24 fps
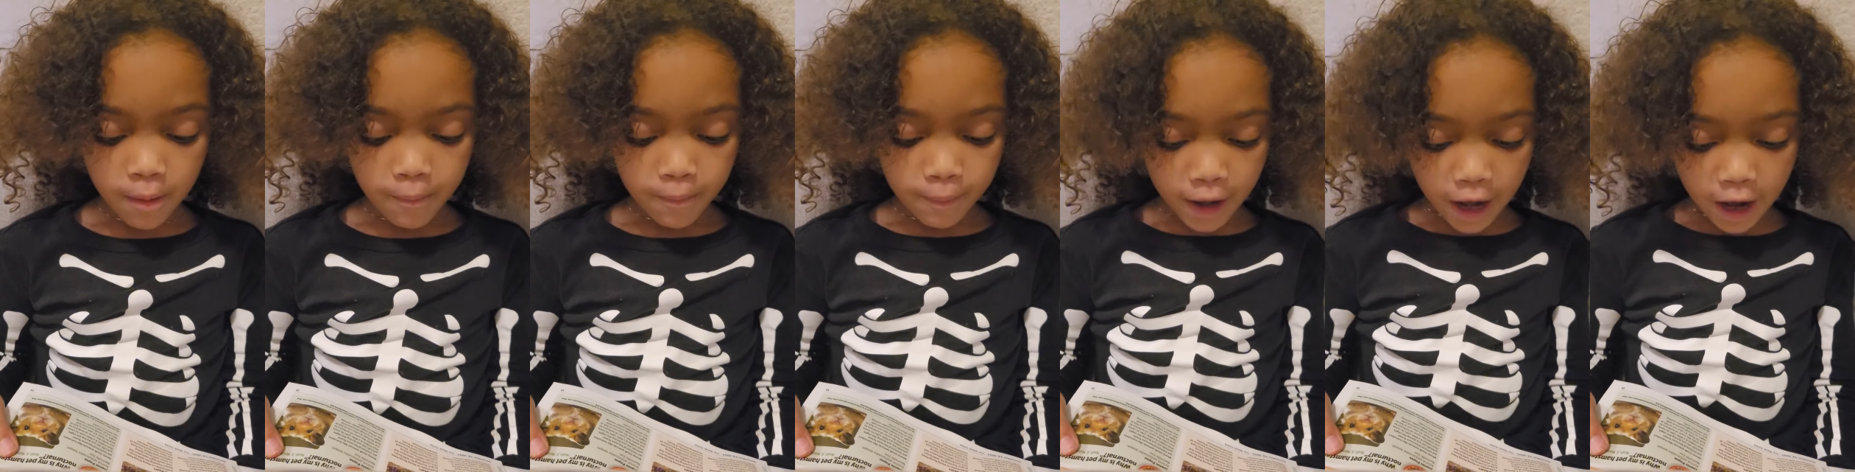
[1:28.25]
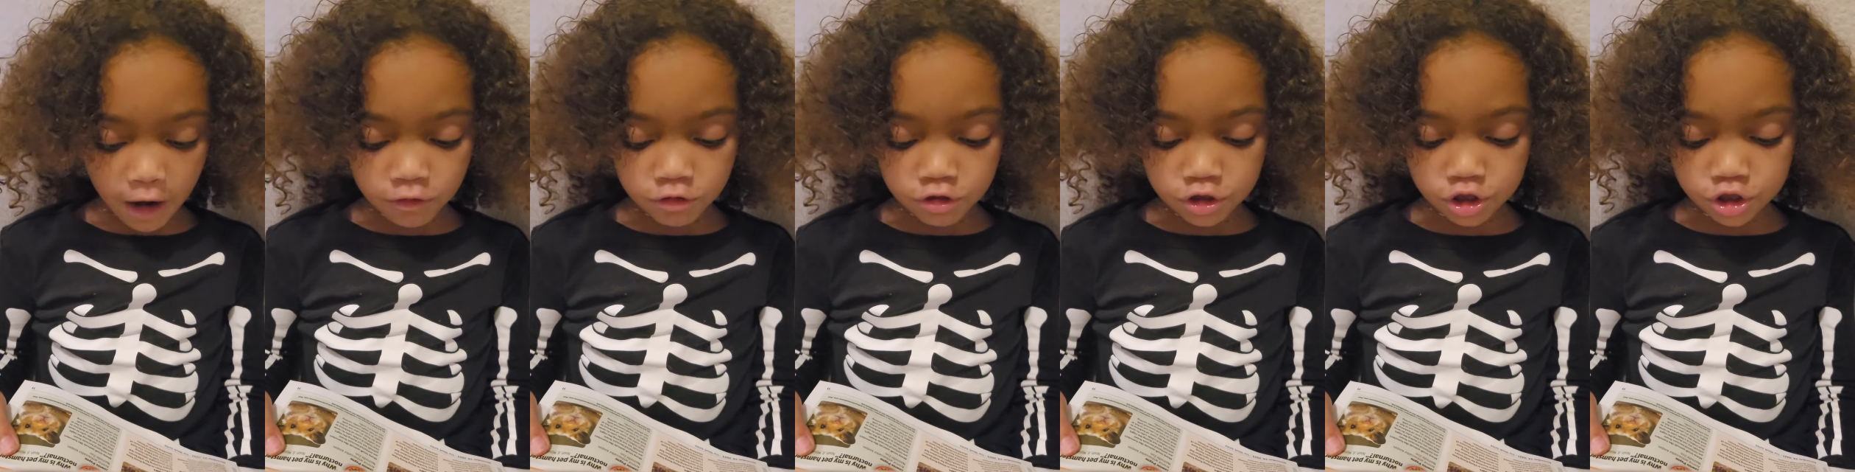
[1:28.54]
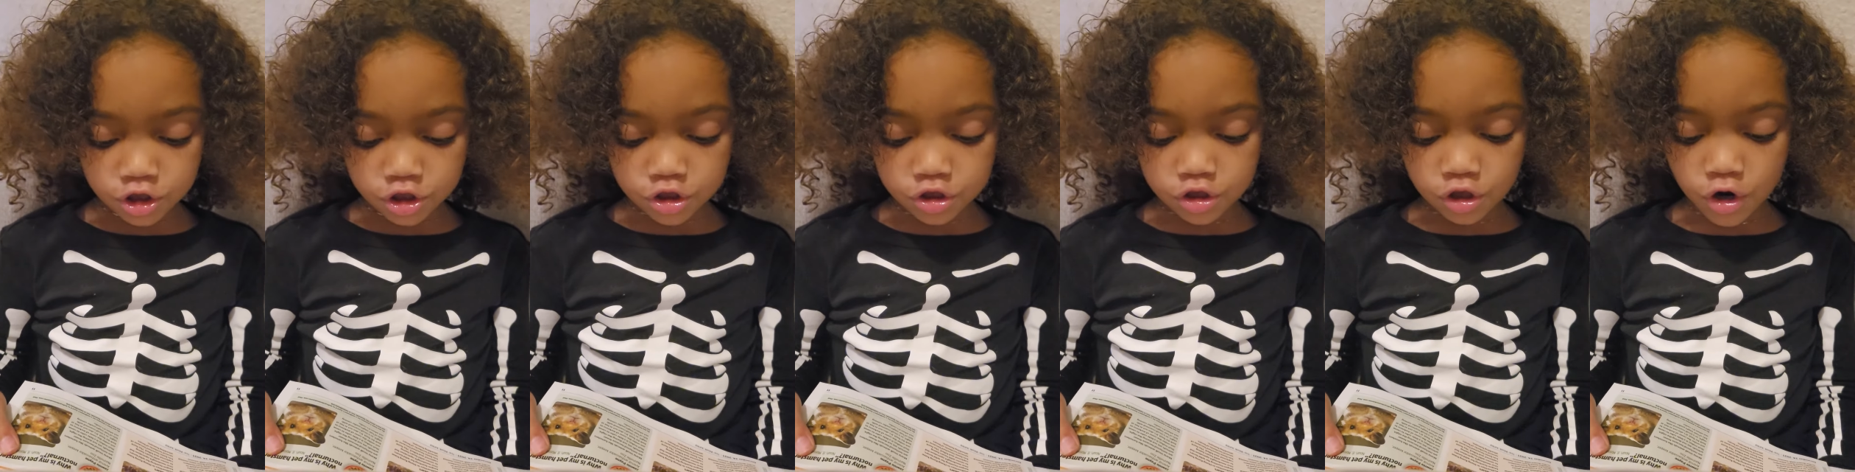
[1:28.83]

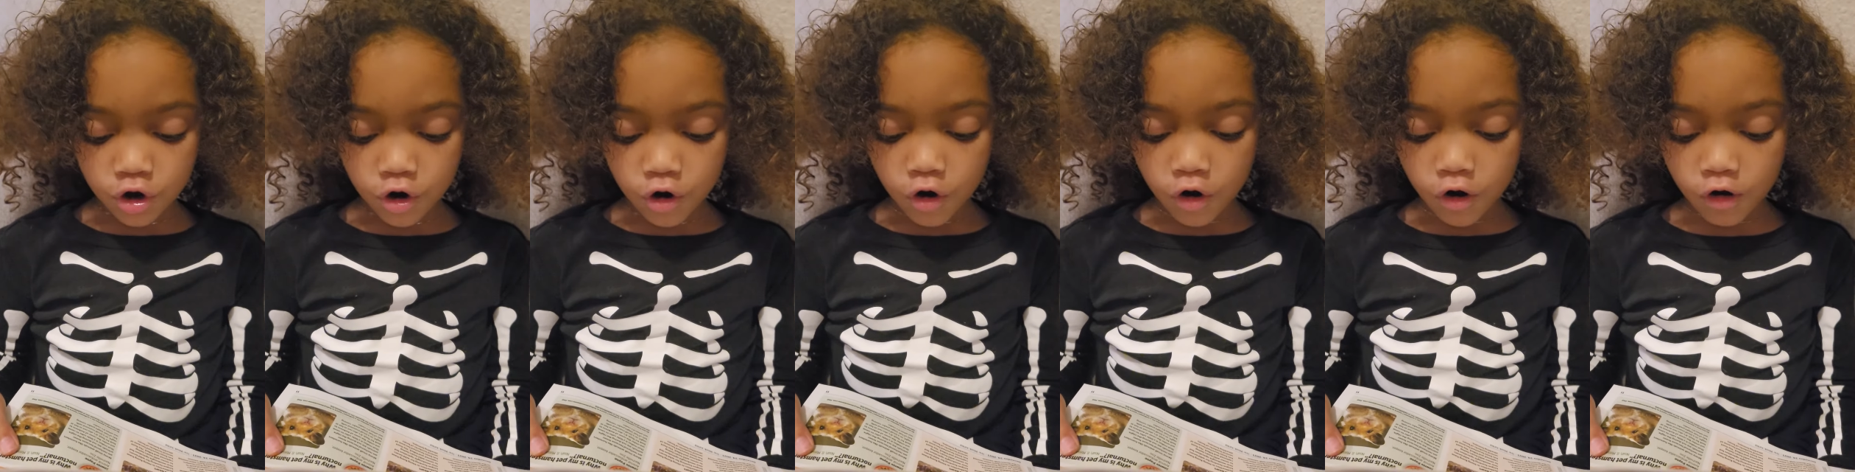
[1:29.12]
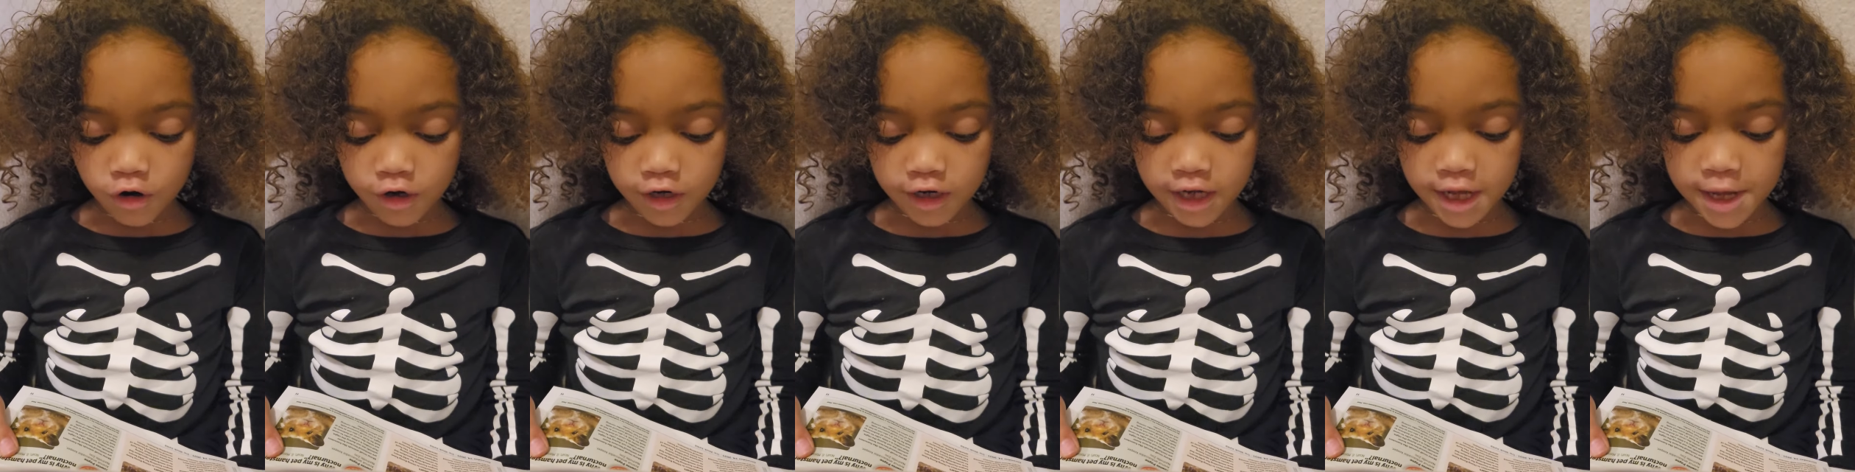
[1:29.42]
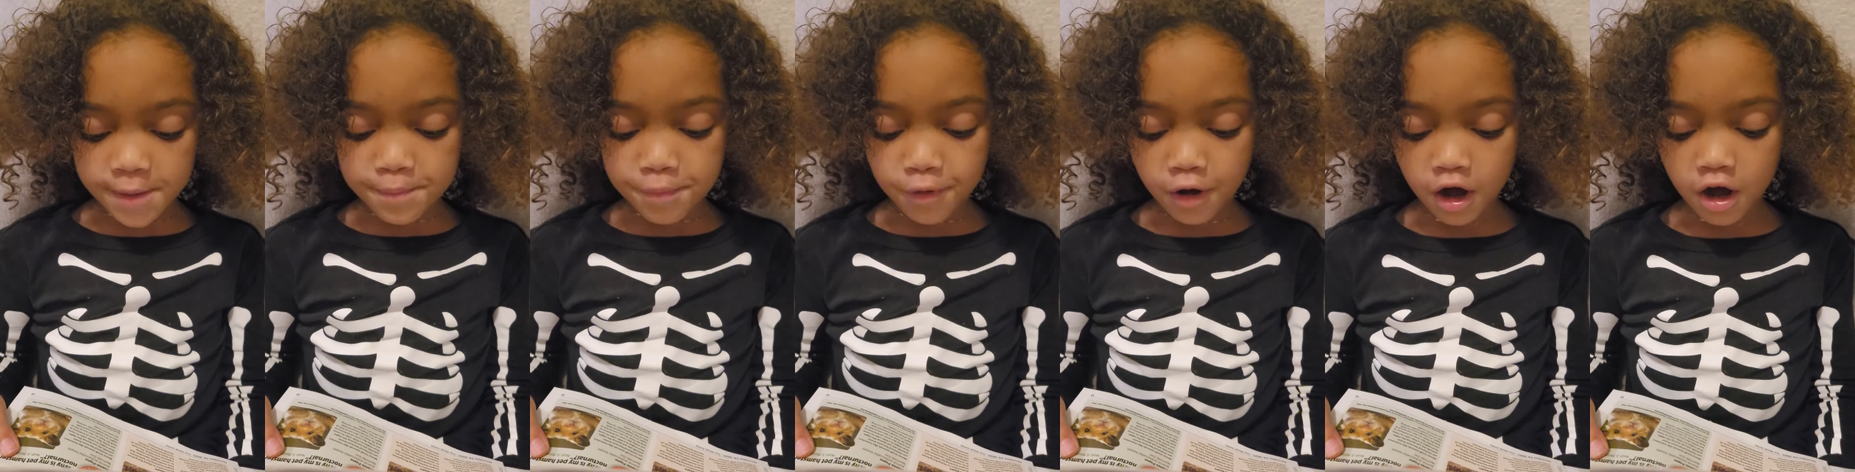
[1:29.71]
pouched or
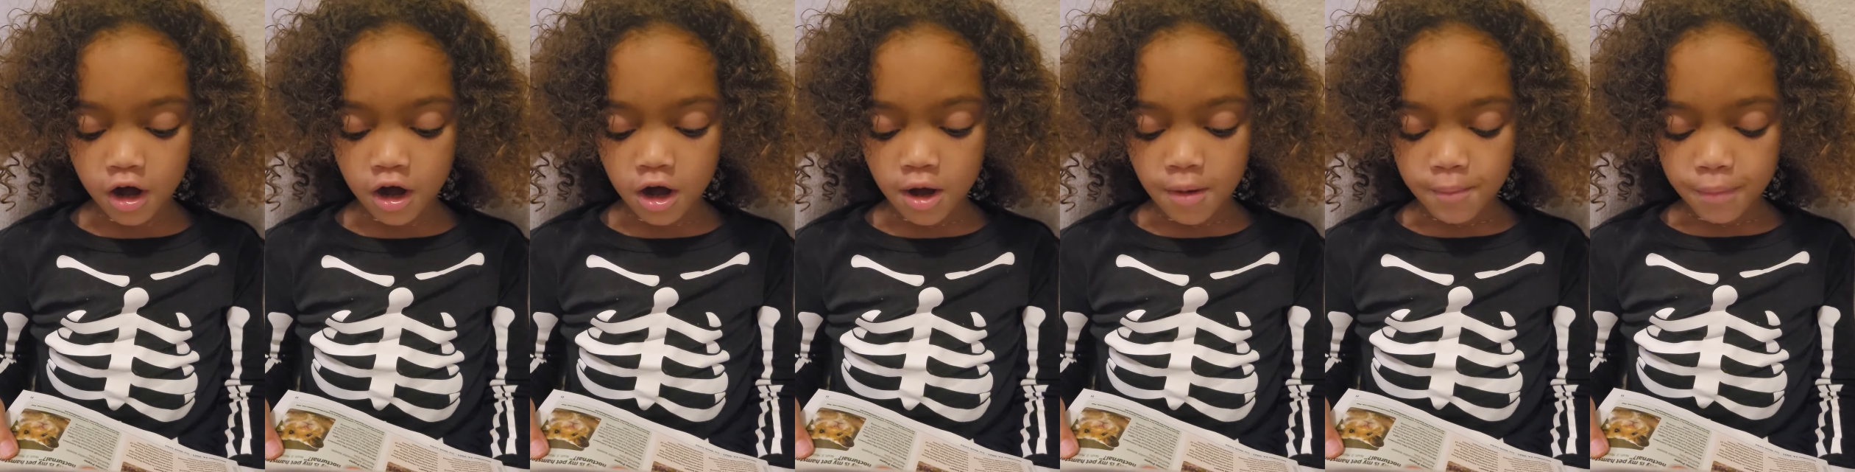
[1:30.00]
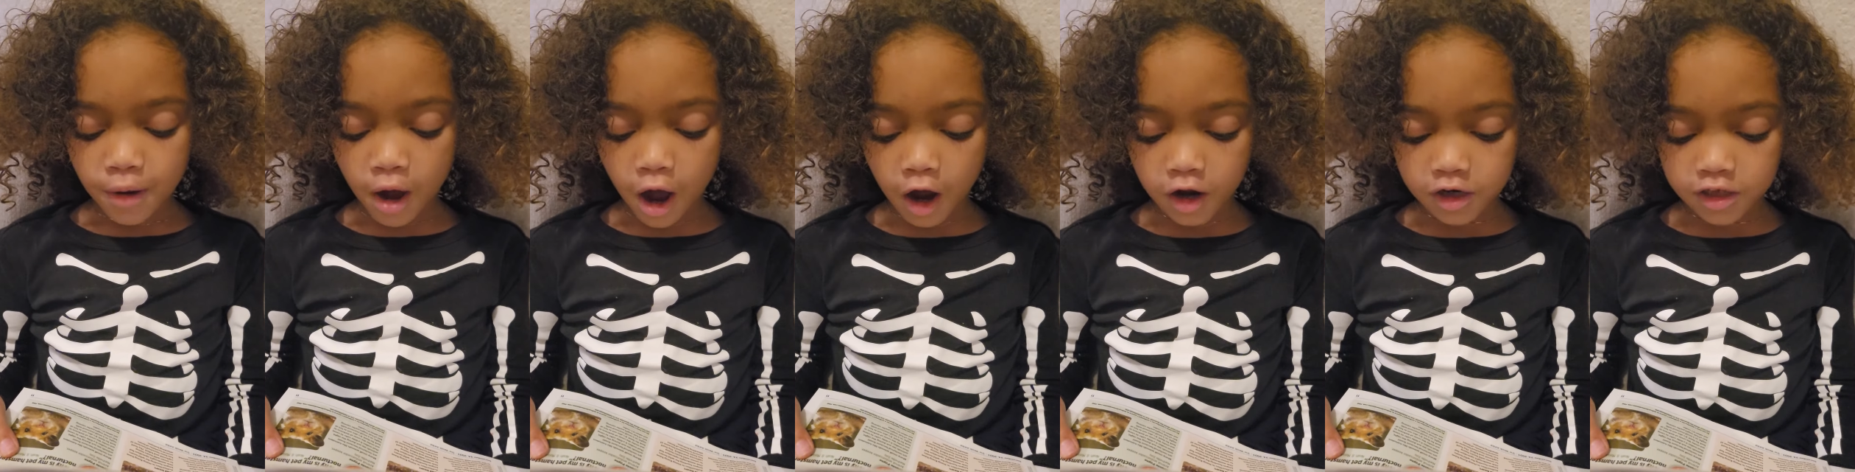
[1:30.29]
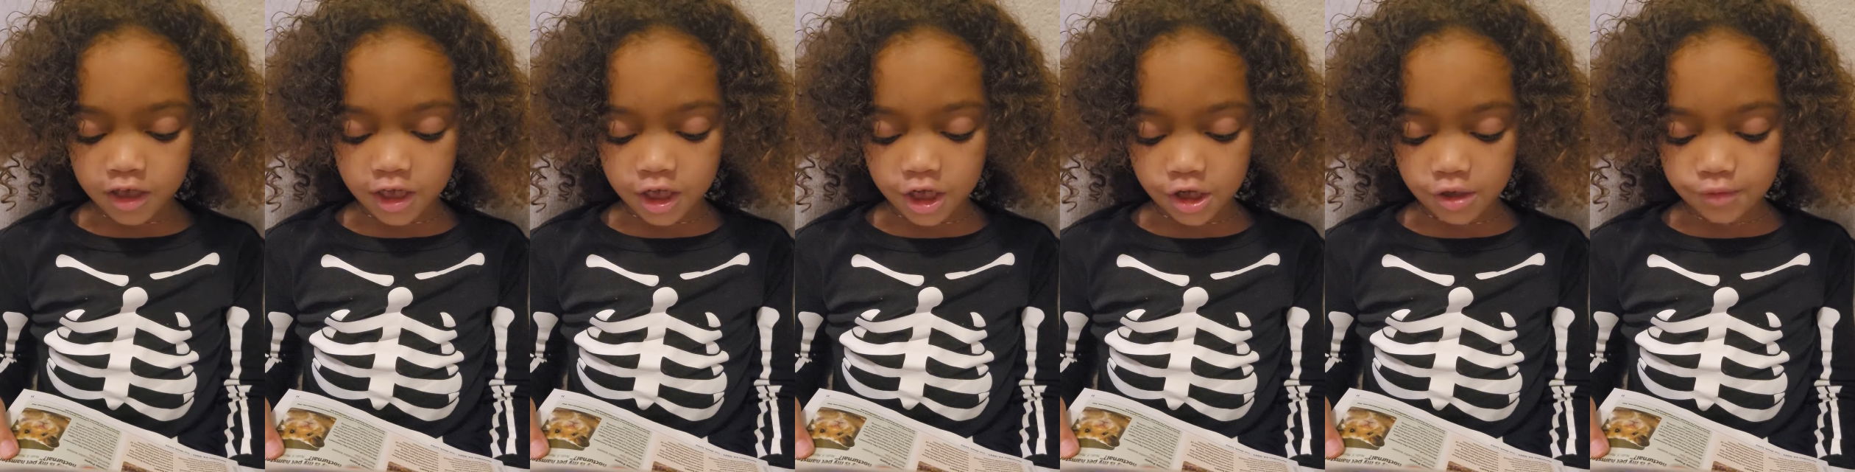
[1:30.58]
hip
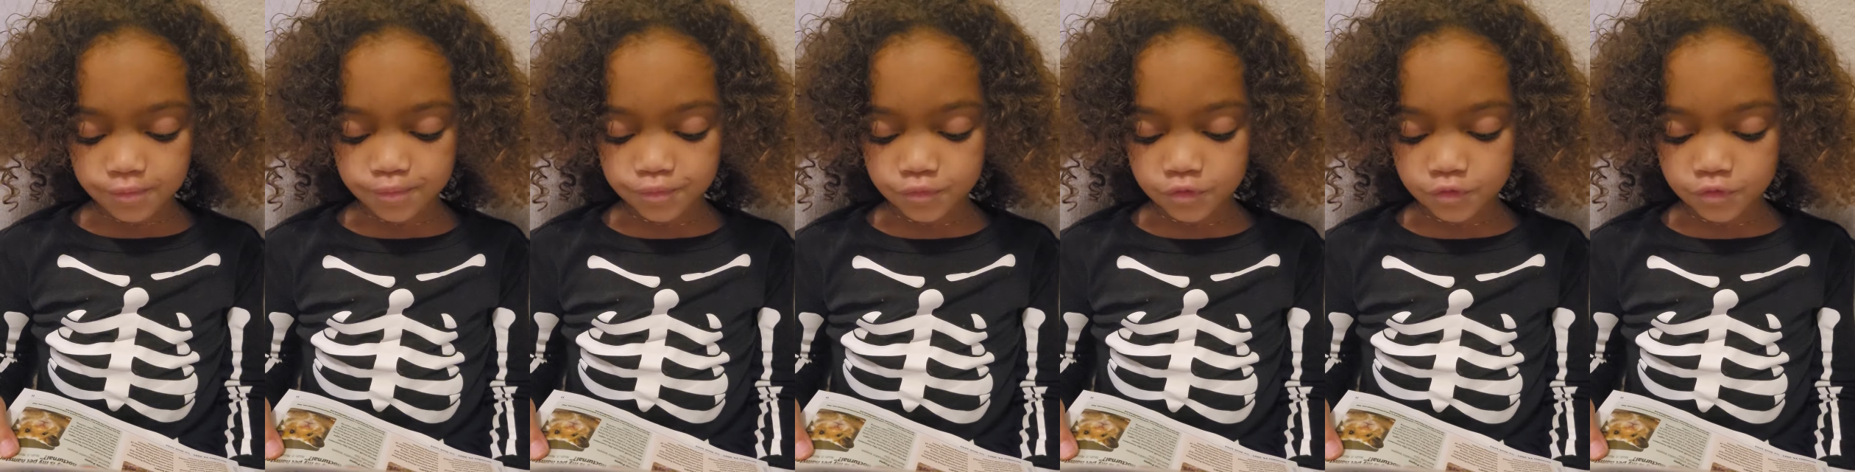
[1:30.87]
pocket